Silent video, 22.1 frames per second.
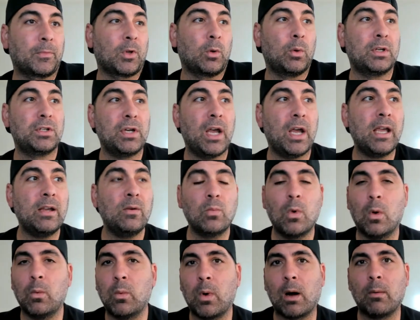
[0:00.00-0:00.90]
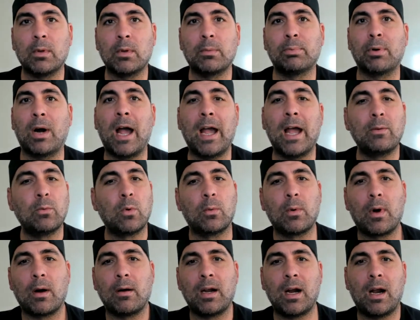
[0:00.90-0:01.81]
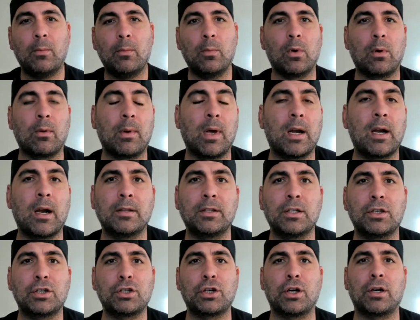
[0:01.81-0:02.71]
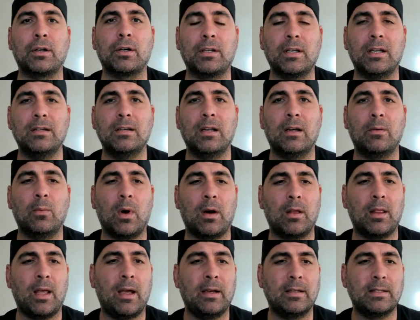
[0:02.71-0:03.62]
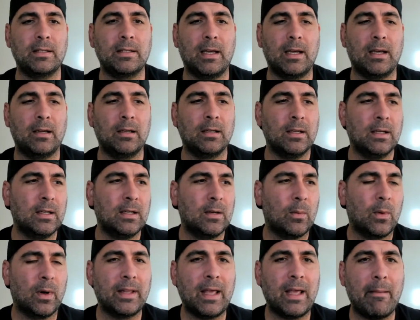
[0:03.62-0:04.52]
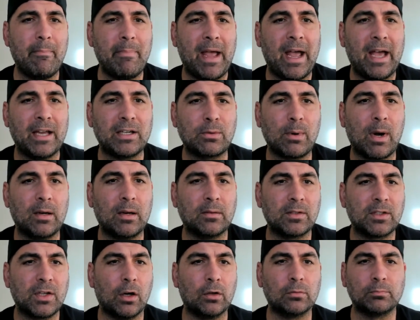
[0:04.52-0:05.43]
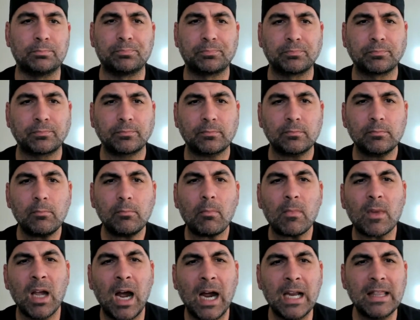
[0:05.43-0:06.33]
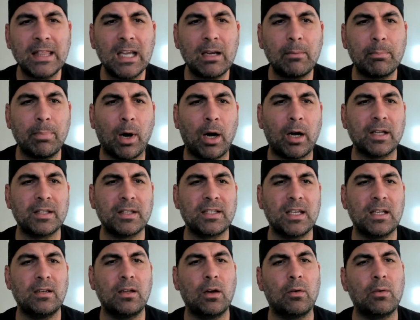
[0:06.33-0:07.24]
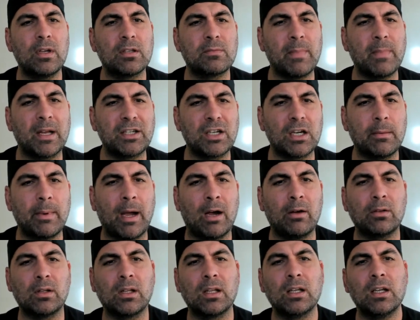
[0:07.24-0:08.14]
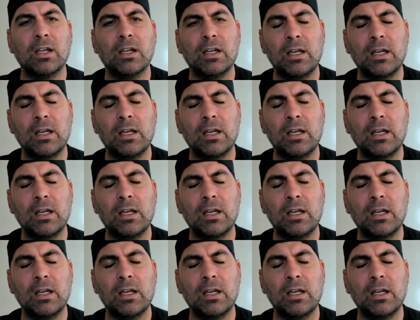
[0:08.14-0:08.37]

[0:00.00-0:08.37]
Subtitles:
which, hey, we'll wear with pride. We'll wear it on the shirt and wear that badge around. So I think Parkinson, he was mentioning about